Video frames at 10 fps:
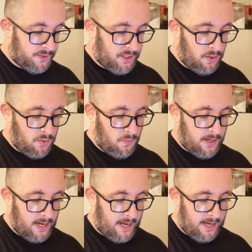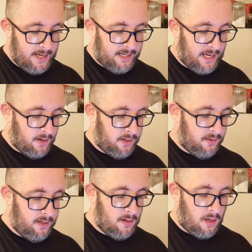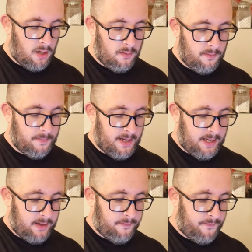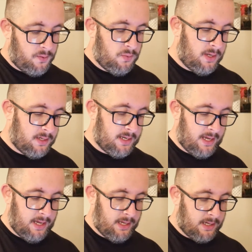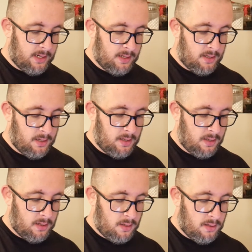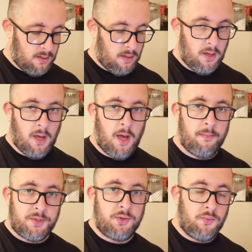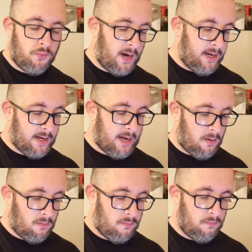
So when I calculate all of my food intake up to right now,